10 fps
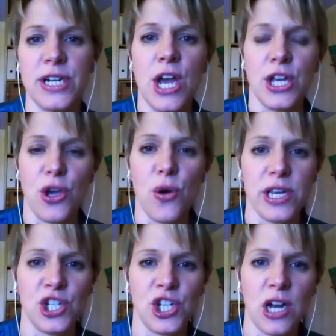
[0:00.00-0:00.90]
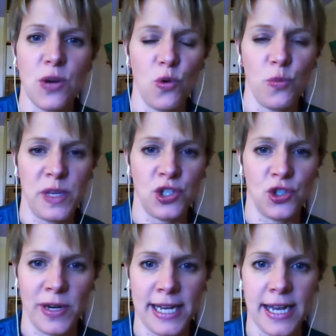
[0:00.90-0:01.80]
Yogi Chuck will be
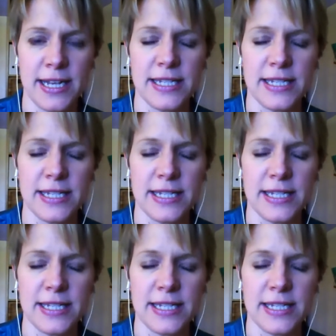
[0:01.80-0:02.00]
joining us.